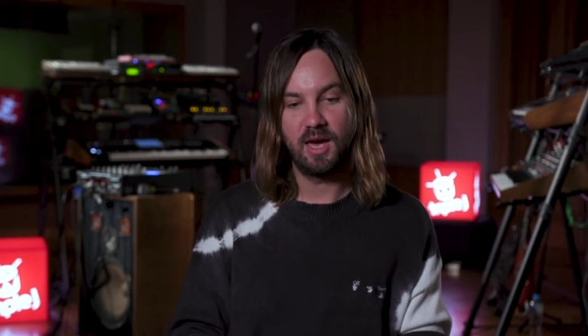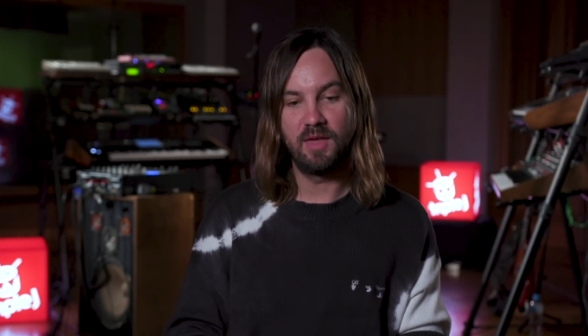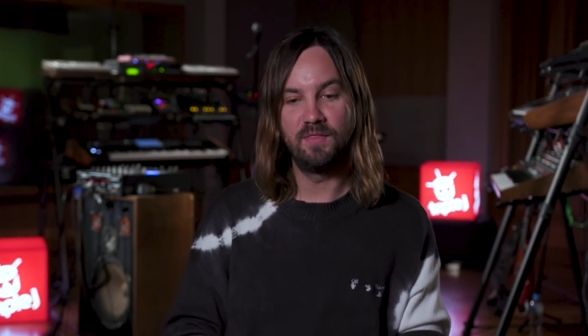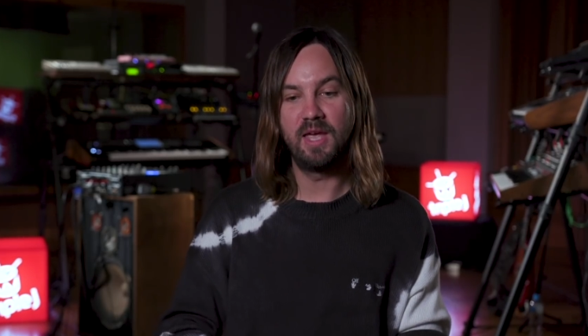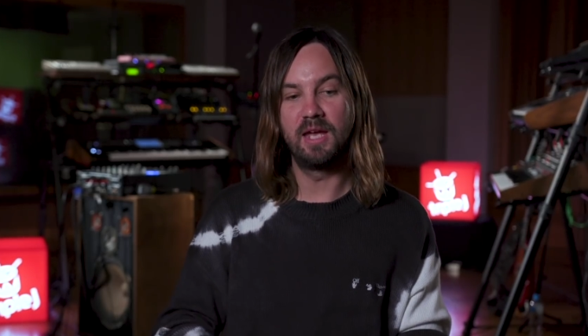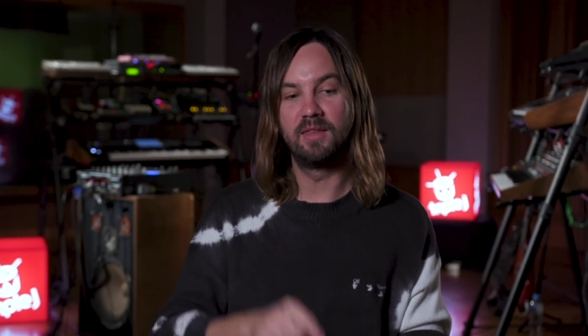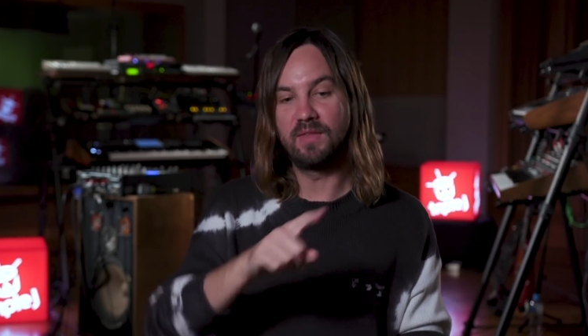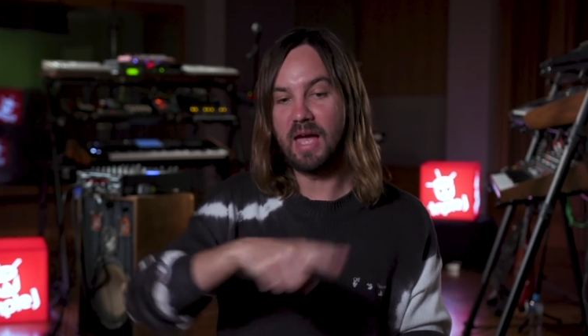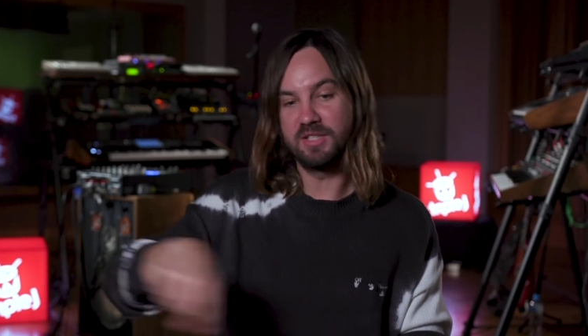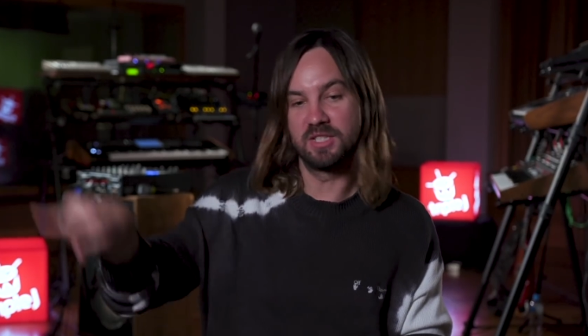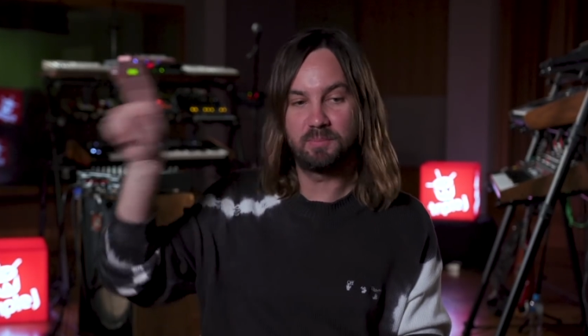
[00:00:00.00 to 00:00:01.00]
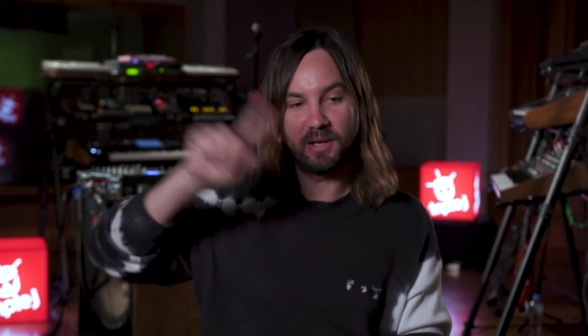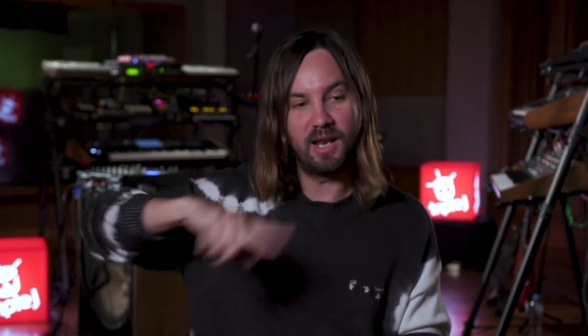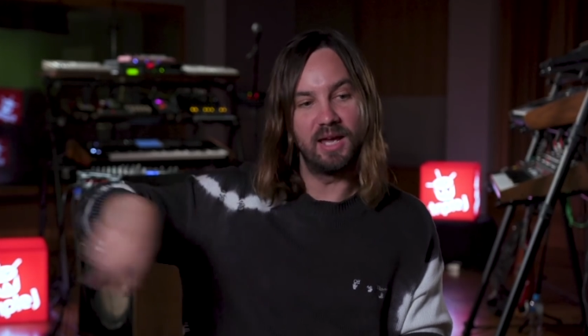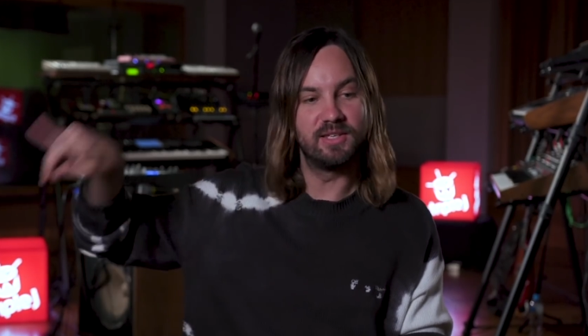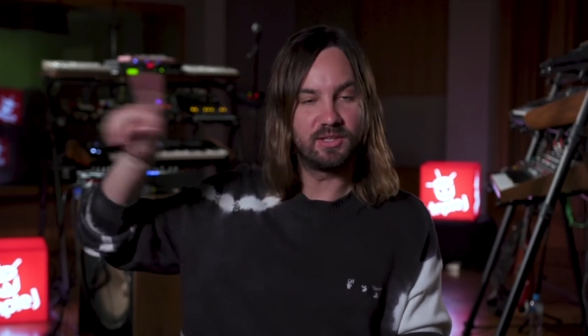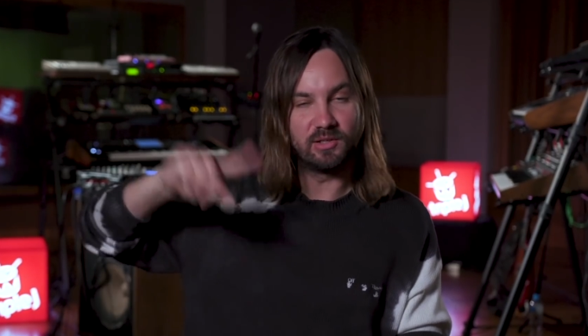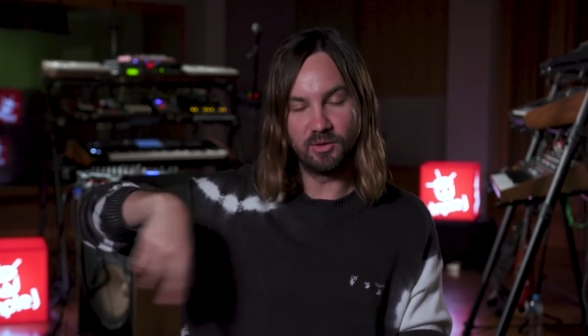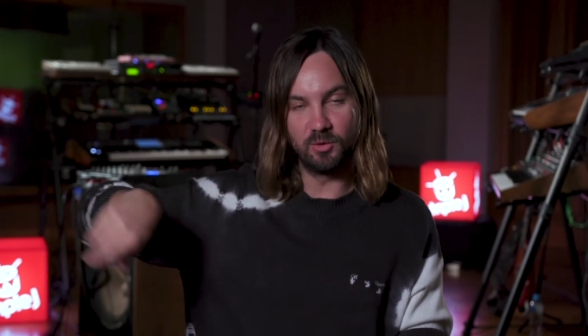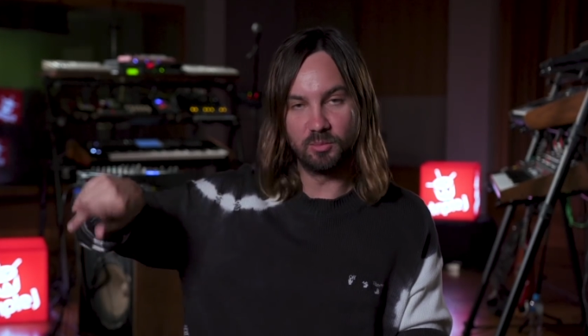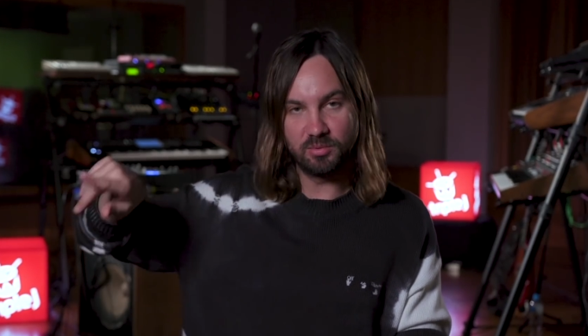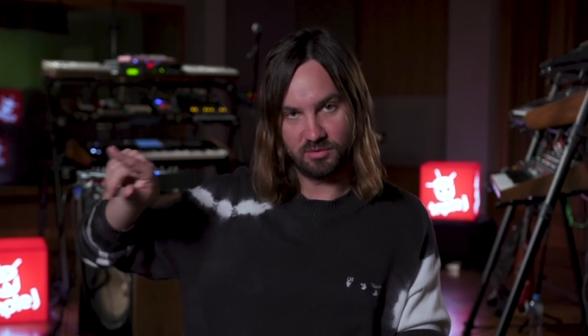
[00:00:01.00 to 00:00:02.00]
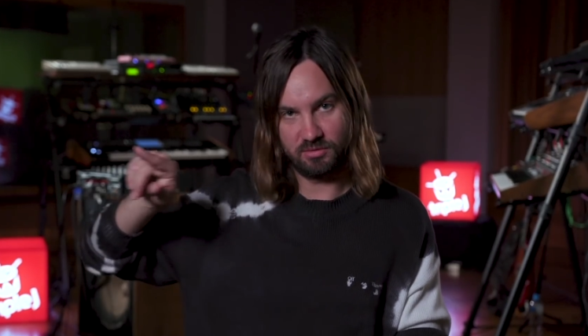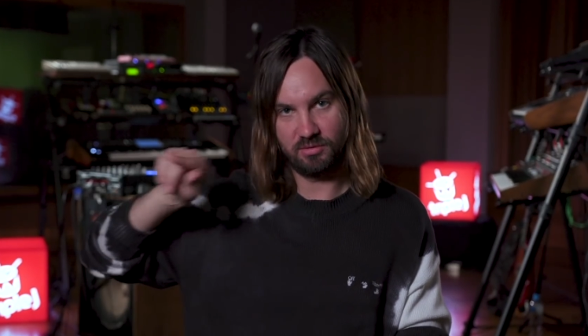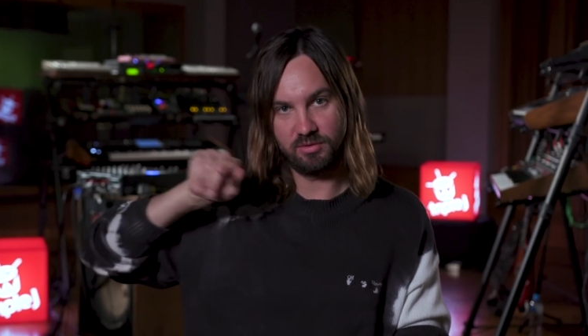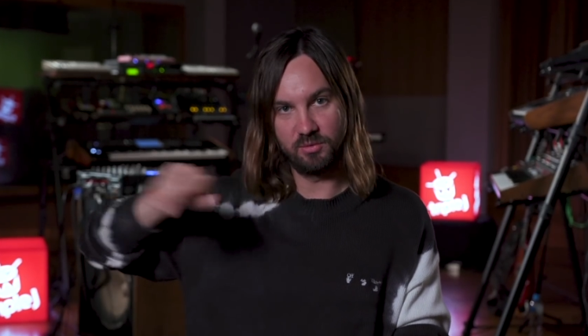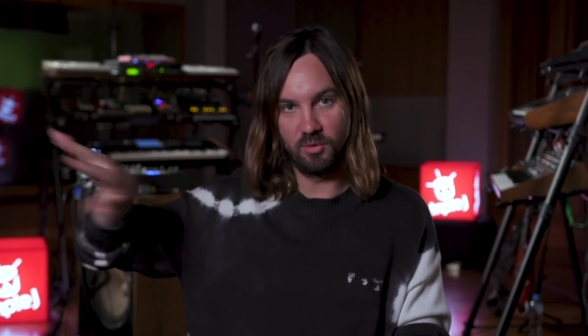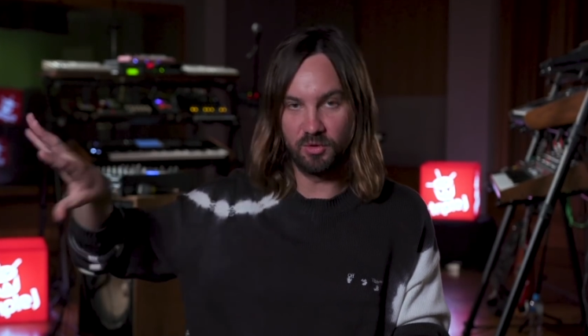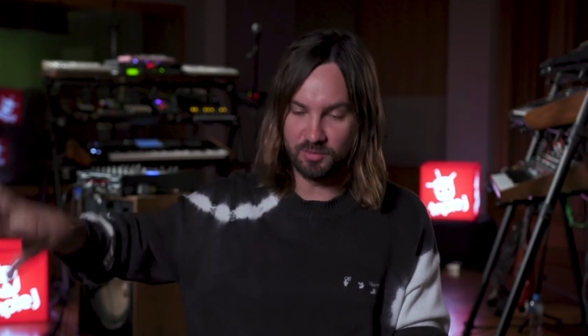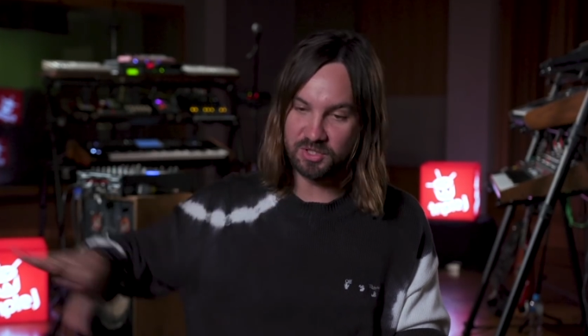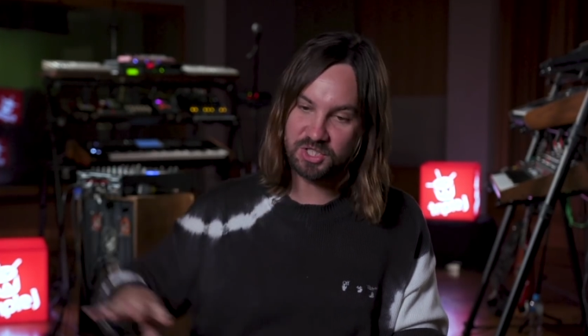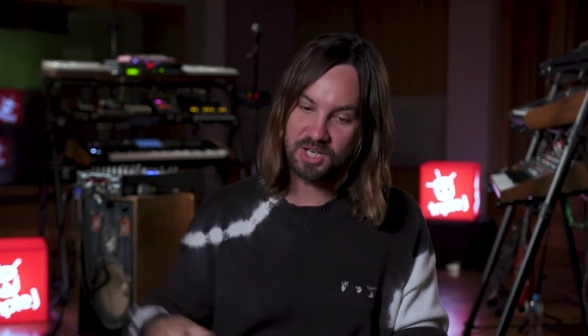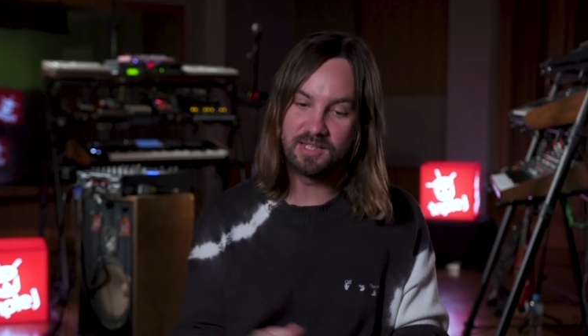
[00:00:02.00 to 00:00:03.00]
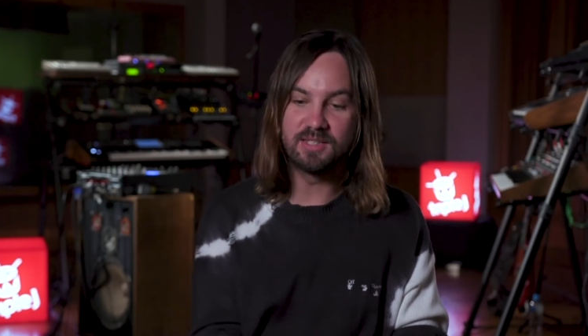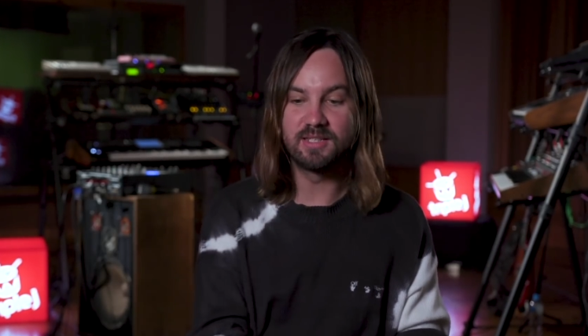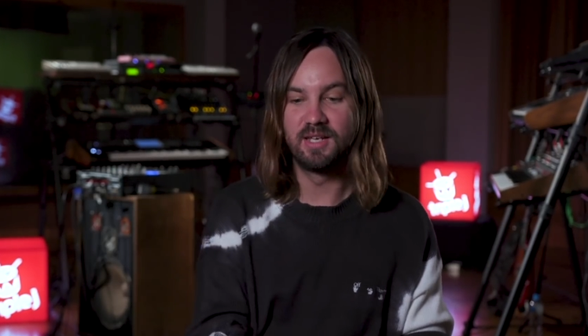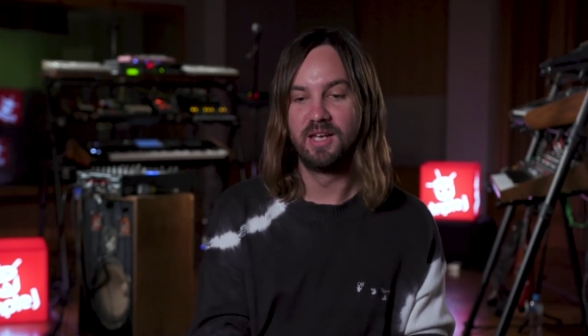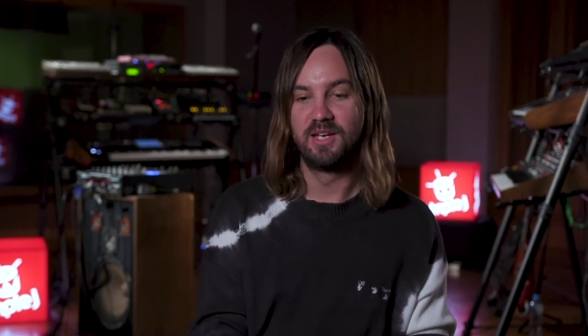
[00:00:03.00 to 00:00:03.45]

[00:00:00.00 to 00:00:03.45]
and then that just plays on loop through all the machines.